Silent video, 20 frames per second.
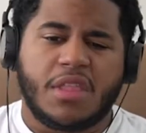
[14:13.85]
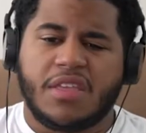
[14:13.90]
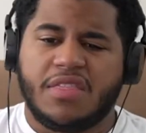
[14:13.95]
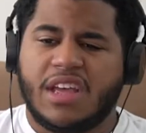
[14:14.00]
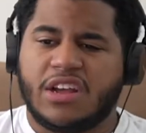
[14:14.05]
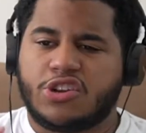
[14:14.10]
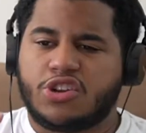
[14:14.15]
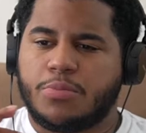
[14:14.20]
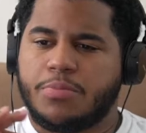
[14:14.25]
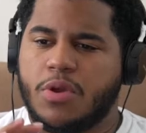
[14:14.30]

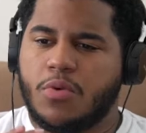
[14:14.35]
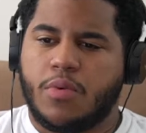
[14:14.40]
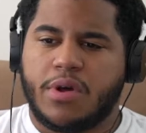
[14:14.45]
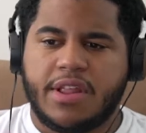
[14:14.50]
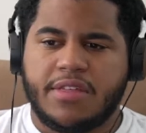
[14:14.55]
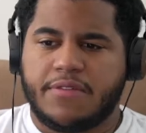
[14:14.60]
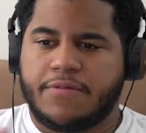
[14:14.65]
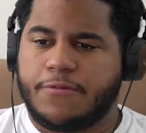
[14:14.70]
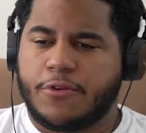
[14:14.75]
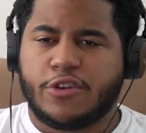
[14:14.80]
that should be one
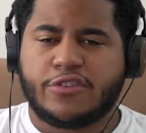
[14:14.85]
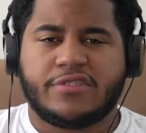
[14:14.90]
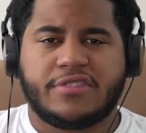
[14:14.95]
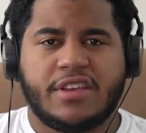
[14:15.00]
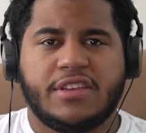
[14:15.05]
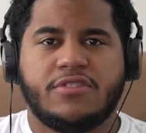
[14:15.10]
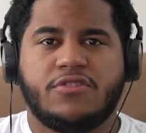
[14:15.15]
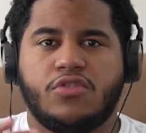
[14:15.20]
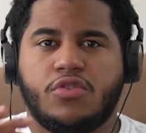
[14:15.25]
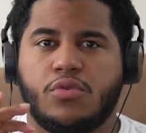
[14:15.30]
of the first
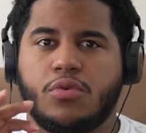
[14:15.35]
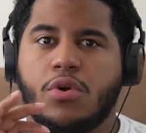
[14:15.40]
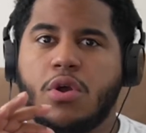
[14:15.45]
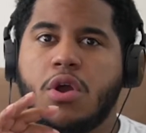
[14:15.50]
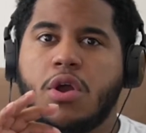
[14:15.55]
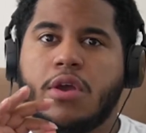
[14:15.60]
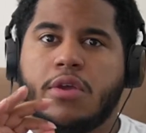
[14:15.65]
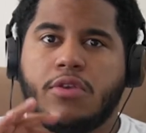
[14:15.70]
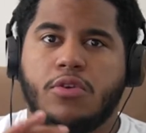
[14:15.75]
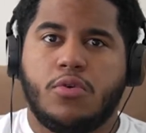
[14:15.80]
things you
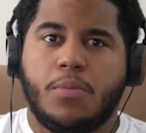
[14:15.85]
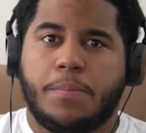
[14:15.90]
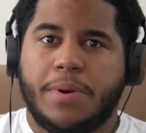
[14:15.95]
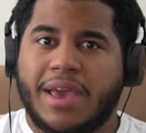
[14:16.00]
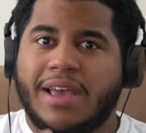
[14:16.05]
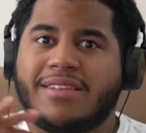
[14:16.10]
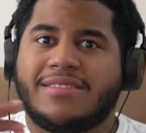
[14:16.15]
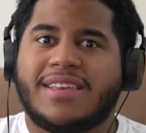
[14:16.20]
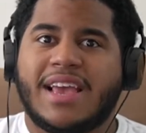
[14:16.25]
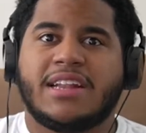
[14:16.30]

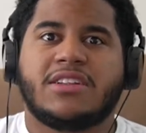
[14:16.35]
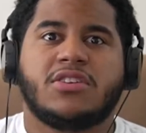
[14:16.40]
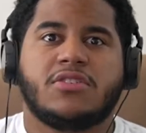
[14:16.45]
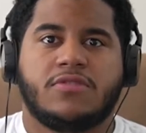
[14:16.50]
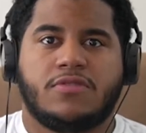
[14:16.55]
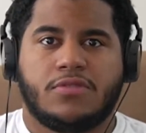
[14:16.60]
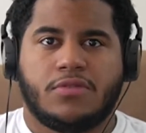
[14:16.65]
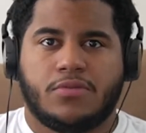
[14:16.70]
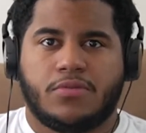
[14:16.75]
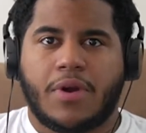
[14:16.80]
pay attention
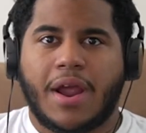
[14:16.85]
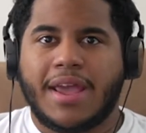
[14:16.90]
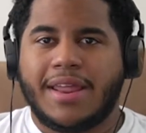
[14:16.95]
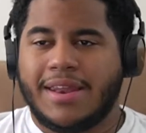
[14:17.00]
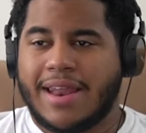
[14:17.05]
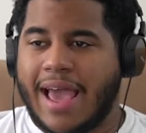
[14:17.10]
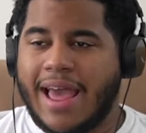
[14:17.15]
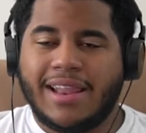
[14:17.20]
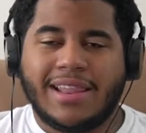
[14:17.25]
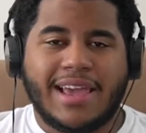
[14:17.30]
to, right?
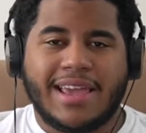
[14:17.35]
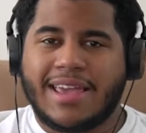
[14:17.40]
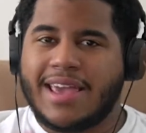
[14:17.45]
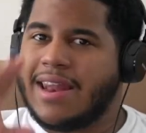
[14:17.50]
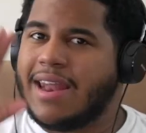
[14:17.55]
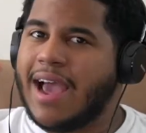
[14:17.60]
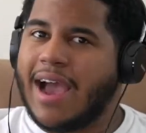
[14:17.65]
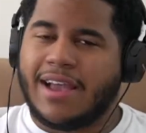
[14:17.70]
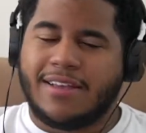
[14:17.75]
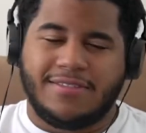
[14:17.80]
Not like
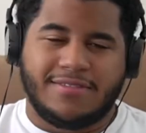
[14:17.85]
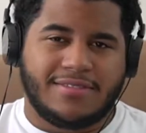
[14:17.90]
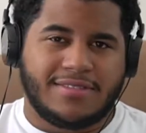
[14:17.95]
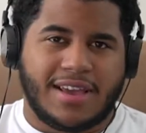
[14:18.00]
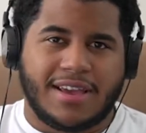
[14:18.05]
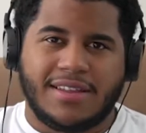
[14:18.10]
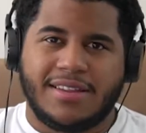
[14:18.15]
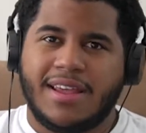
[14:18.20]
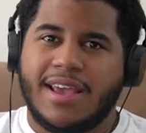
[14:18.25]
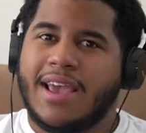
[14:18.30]
in
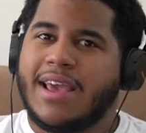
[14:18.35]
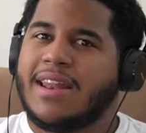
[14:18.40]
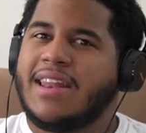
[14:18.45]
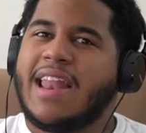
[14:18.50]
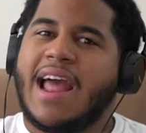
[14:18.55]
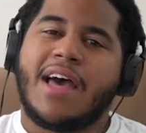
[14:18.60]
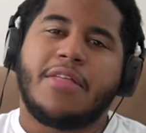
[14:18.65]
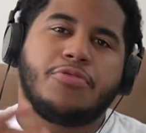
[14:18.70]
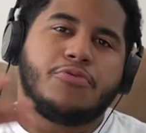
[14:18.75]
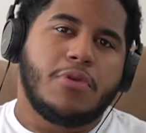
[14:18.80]
hindsight,
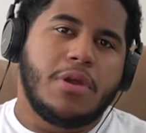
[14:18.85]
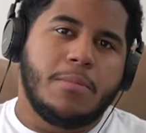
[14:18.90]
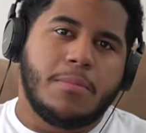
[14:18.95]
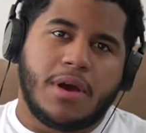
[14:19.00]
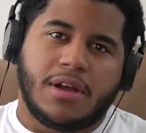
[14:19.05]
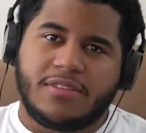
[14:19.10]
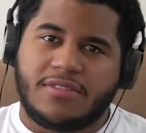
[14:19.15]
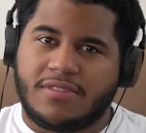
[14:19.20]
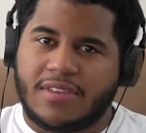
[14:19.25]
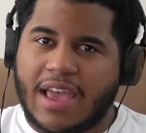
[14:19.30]
not 3
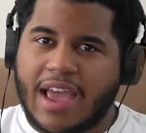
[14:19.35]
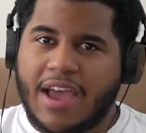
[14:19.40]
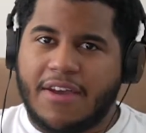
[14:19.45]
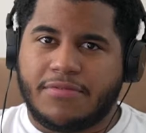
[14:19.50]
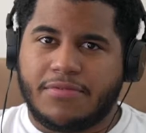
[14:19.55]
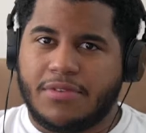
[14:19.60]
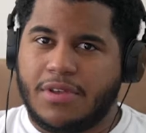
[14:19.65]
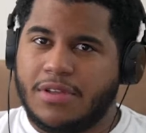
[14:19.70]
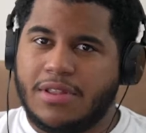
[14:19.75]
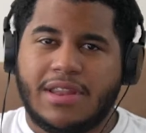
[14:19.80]
months
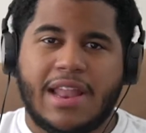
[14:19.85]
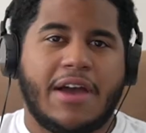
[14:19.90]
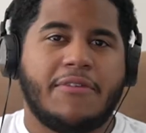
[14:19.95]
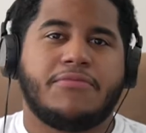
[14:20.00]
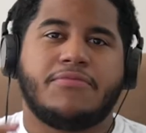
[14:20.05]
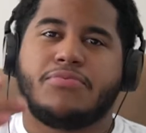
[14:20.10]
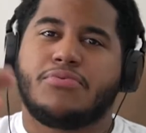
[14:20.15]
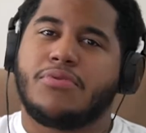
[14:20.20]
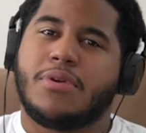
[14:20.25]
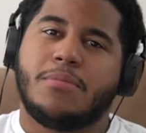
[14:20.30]
after
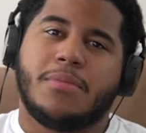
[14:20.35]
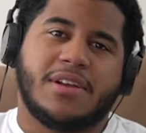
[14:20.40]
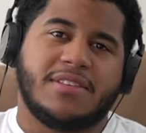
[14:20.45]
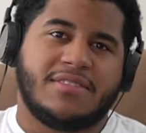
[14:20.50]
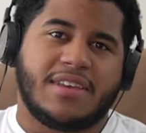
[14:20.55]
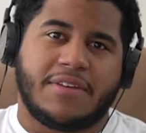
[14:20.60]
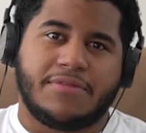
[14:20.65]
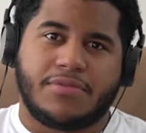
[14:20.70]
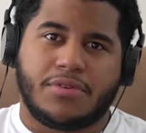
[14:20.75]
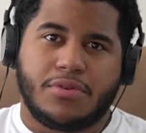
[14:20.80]

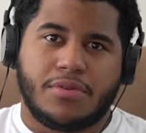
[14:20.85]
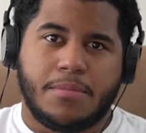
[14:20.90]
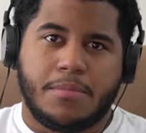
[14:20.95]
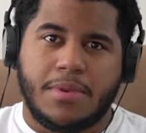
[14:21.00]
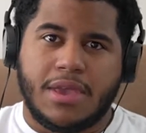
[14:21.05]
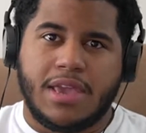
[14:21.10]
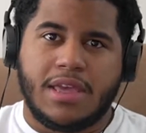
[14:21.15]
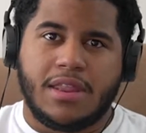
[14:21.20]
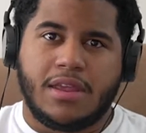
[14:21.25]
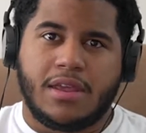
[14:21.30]
the
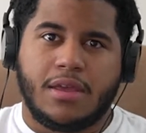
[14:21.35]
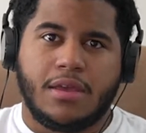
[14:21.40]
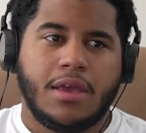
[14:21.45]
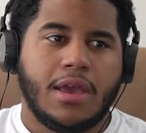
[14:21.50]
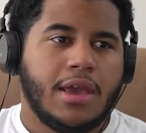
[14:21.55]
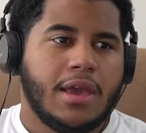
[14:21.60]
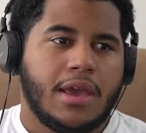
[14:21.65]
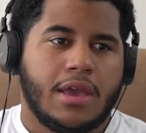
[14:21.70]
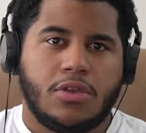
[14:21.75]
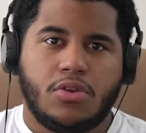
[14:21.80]
meeting
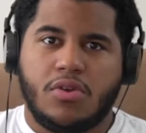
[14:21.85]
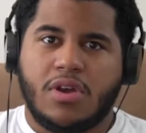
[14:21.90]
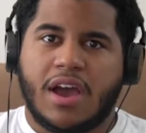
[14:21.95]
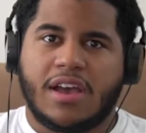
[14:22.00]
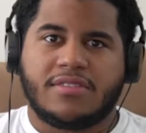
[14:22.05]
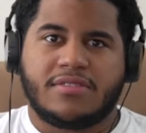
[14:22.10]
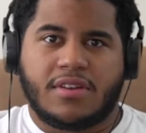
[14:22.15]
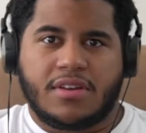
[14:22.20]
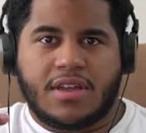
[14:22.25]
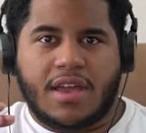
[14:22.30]
and you
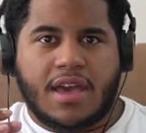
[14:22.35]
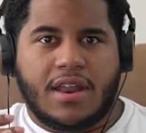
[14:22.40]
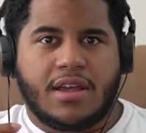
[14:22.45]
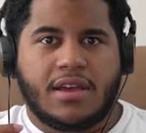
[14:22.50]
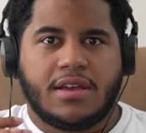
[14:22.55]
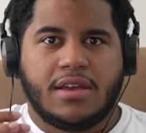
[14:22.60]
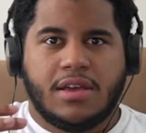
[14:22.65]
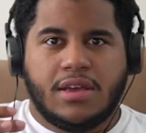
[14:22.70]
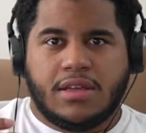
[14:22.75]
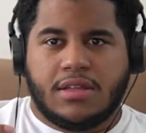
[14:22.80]
guys are kind
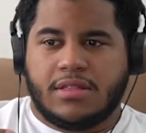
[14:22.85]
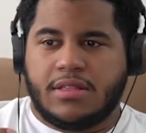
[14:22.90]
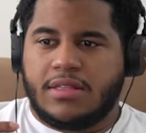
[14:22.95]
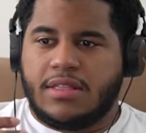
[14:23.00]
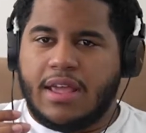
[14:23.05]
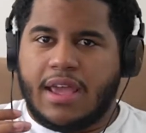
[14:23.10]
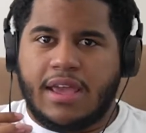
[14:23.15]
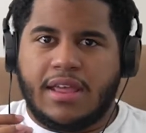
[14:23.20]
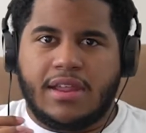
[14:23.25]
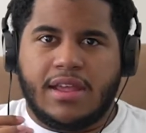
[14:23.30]
of
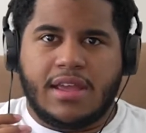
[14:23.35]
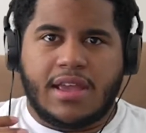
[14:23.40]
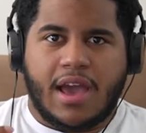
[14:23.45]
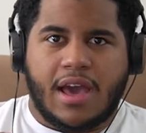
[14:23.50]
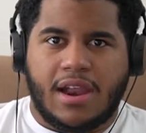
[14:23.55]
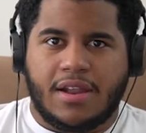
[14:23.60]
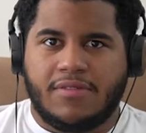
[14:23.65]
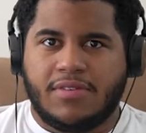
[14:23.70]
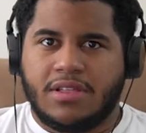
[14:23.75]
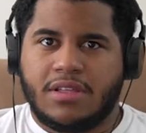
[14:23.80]
dating
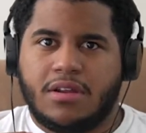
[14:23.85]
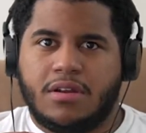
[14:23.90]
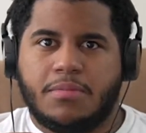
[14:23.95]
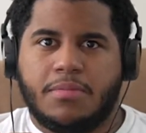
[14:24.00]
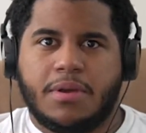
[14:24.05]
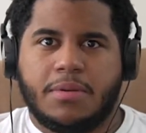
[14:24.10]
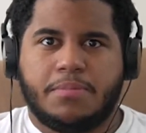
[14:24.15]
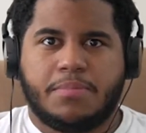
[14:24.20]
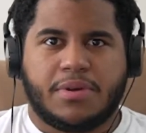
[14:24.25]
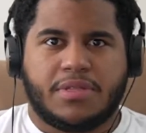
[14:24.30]
kind of a little
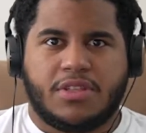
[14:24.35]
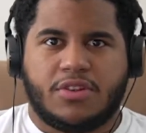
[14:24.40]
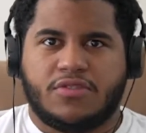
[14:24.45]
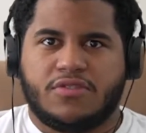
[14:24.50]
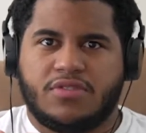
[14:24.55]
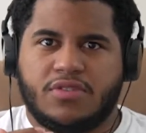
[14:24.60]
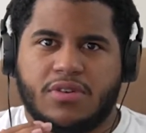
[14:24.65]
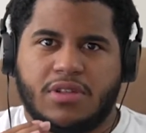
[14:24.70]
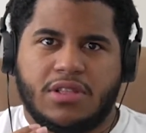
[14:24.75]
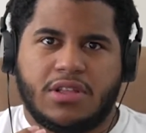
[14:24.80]
bit, but there's
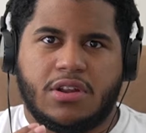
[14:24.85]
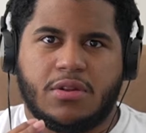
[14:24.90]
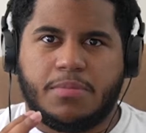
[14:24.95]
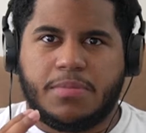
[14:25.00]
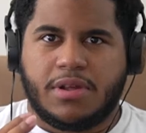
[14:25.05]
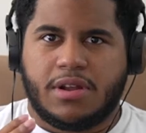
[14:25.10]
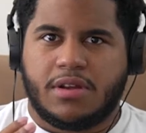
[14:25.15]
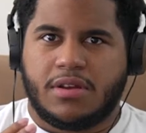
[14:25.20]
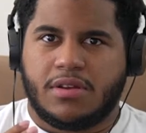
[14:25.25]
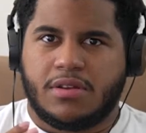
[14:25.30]
still a little
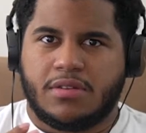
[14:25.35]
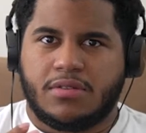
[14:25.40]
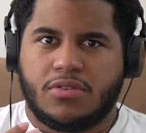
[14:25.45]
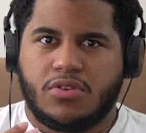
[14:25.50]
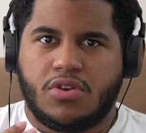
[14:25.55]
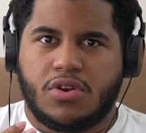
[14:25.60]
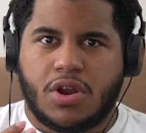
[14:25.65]
bit of,